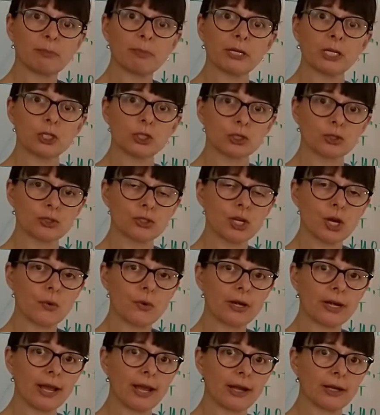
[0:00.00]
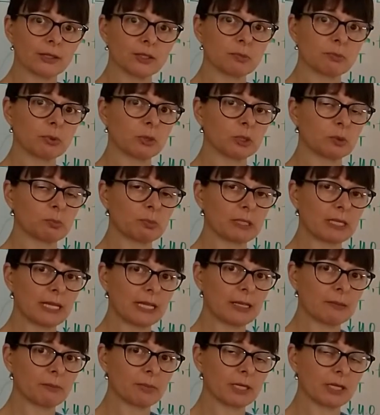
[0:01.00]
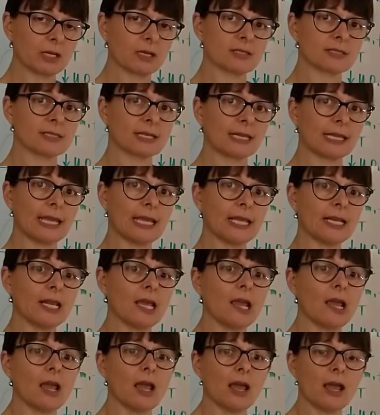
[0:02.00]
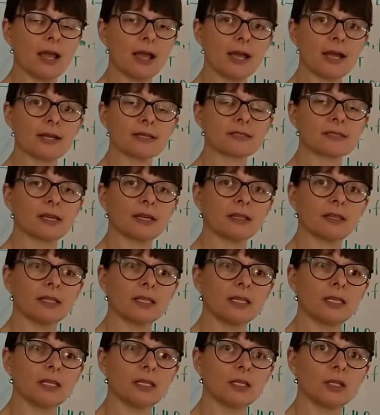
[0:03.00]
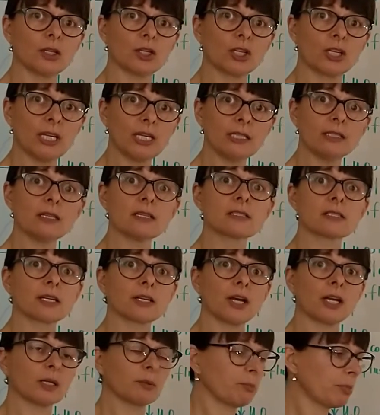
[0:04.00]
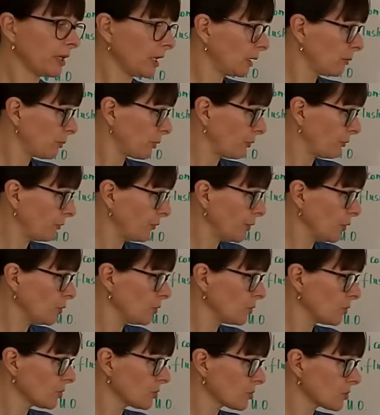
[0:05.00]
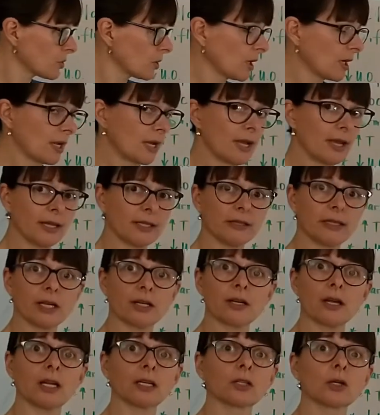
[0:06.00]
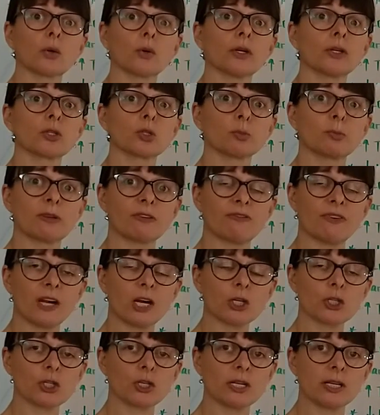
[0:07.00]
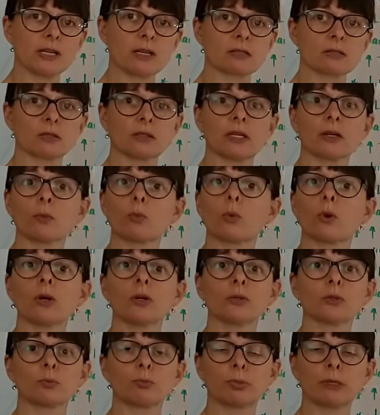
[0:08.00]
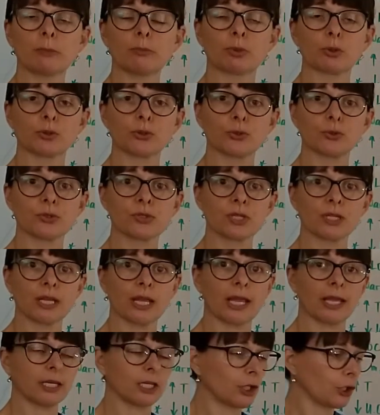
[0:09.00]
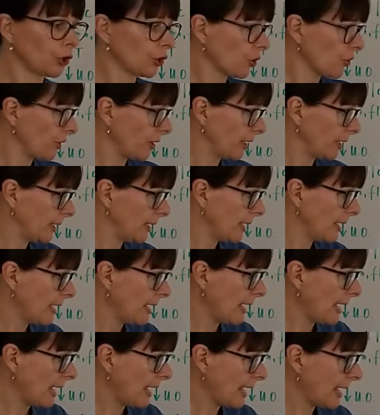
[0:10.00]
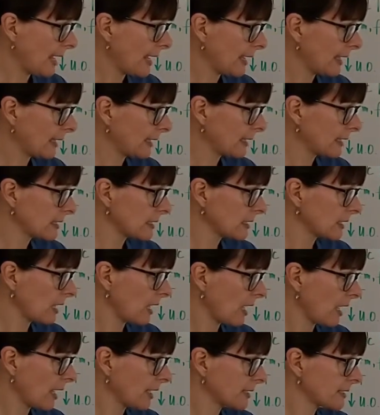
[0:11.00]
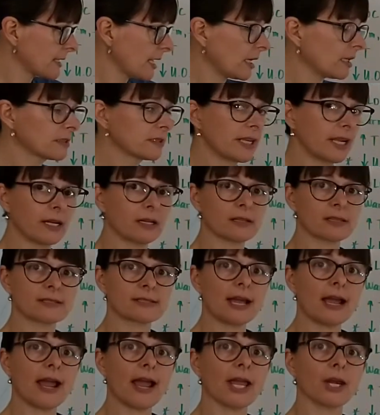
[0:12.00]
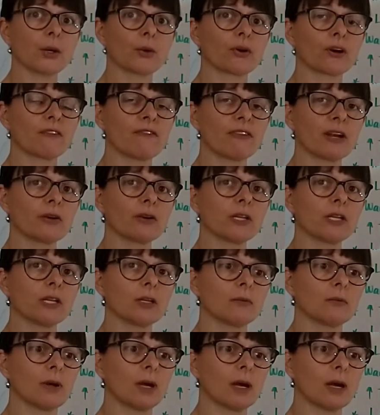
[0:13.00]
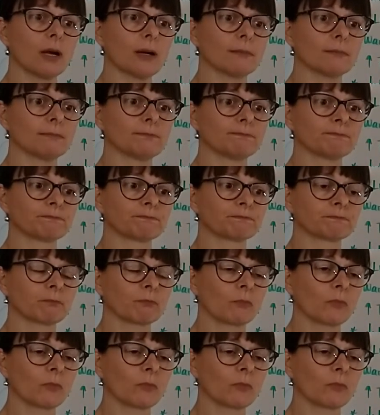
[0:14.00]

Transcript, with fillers: the patient's urine output because again, as the kidneys are not being perfused, they're not going to be functioning, so they won't be producing any urine. And a telltale sign or a very um,